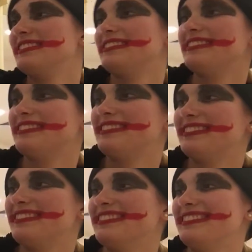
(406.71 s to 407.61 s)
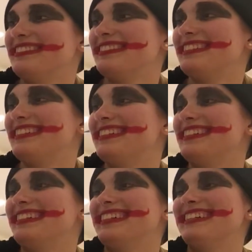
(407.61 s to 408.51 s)

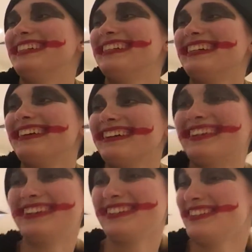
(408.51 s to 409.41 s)
The person shown says nothing.